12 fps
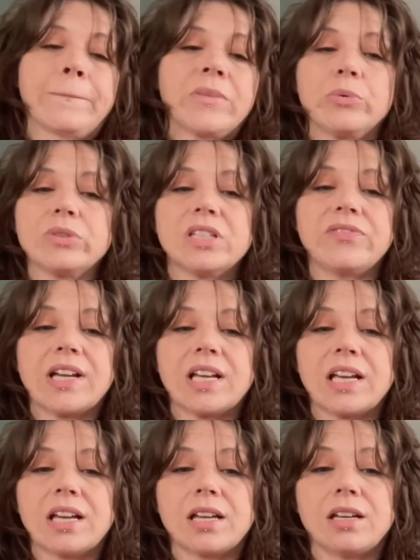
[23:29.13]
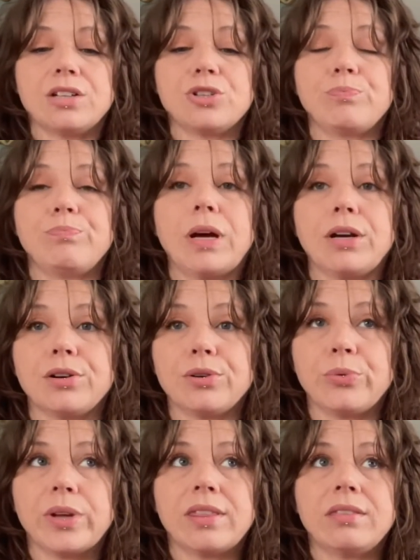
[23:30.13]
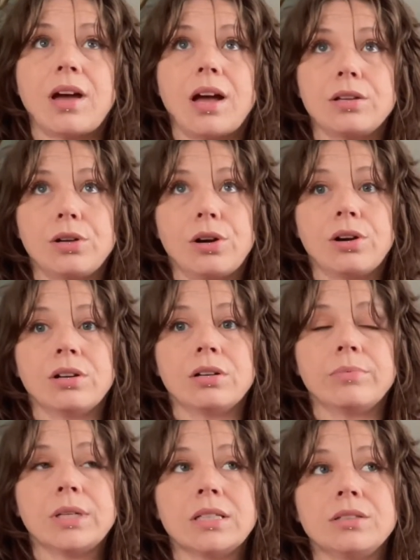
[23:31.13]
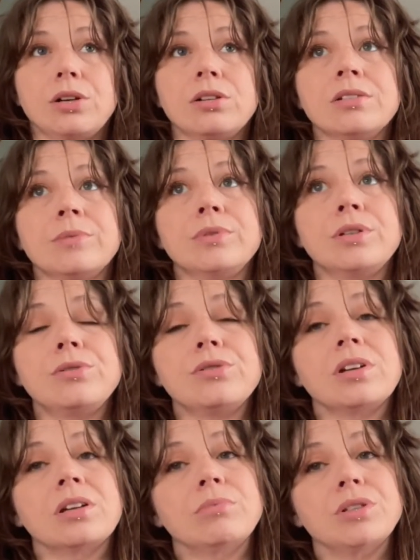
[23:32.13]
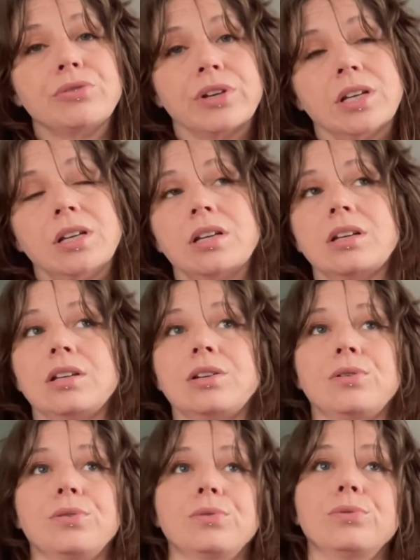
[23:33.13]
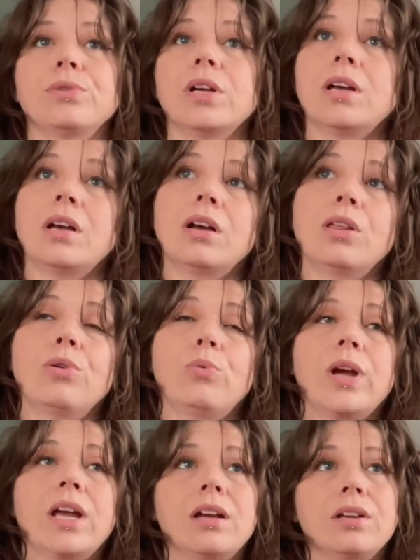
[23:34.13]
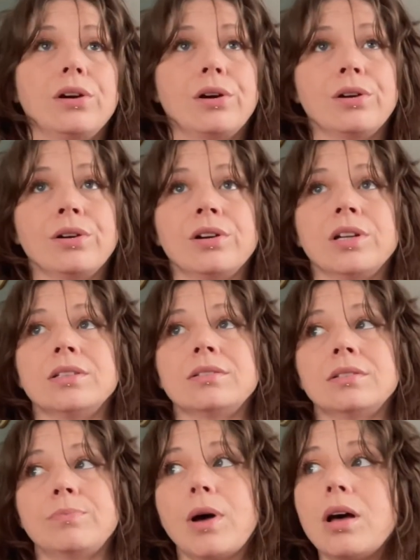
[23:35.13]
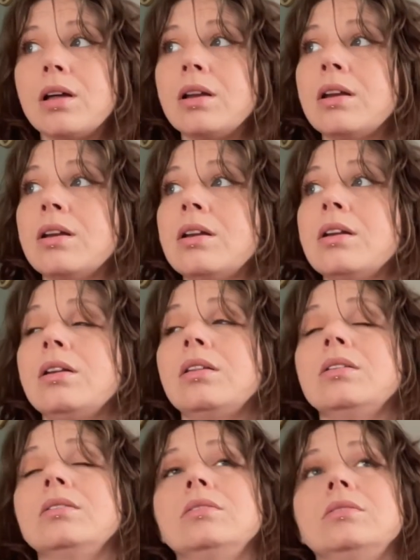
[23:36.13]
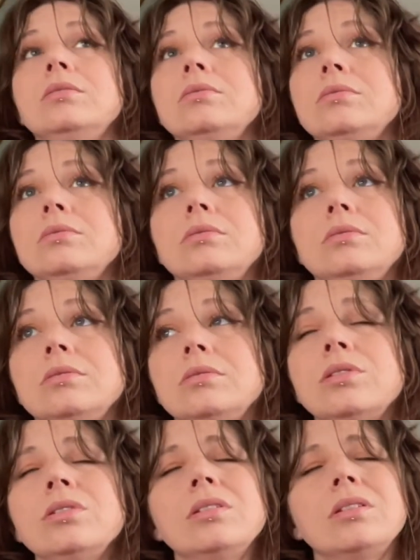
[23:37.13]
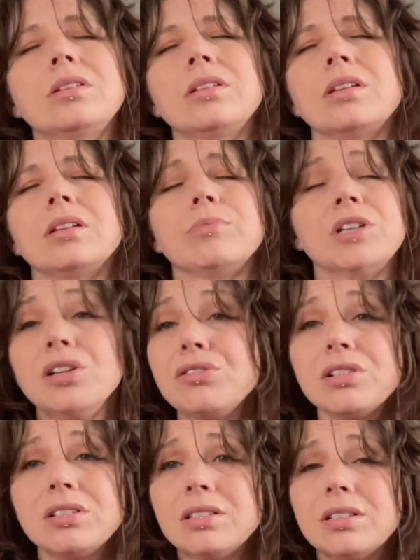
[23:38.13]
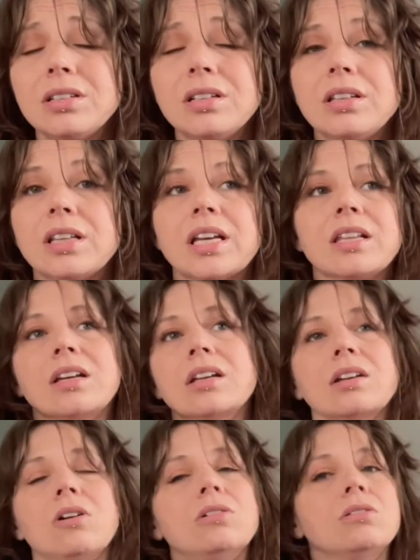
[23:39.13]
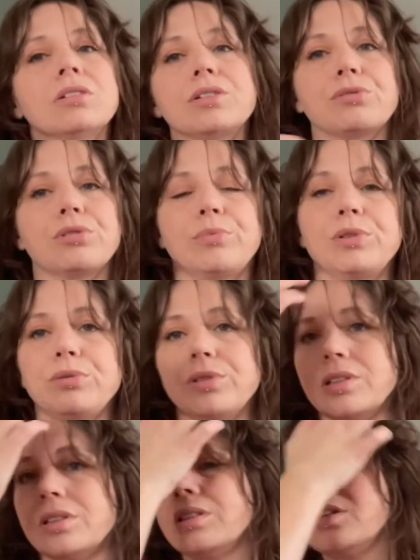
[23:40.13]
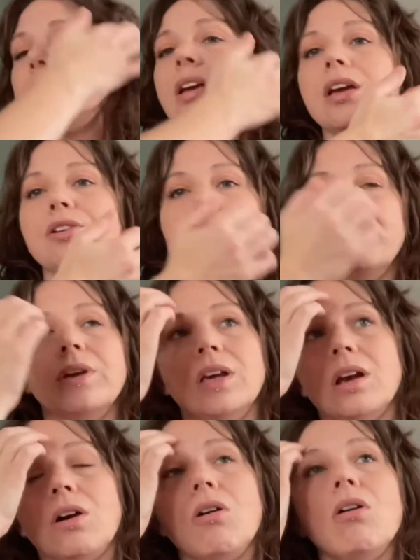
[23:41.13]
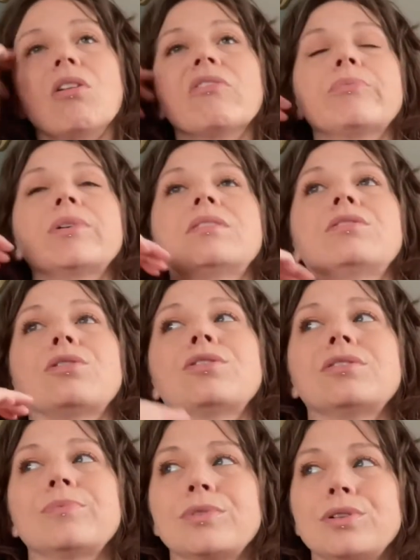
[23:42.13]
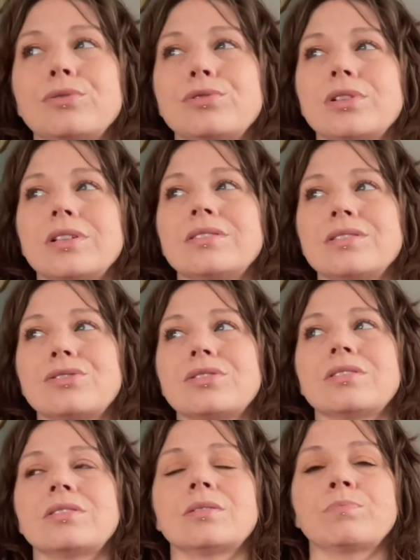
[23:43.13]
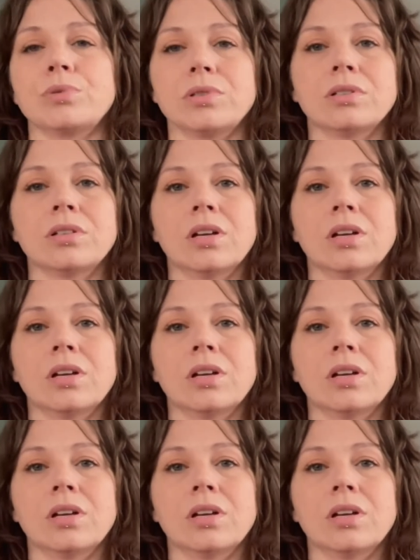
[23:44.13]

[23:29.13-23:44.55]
we'll see if I can get gauge better with that yarn, because yarn substitution can be tricky. You know, the way a yarn is spun, the materials in it, like it can all contribute to gauge being off, because yarn substitution isn't just as simple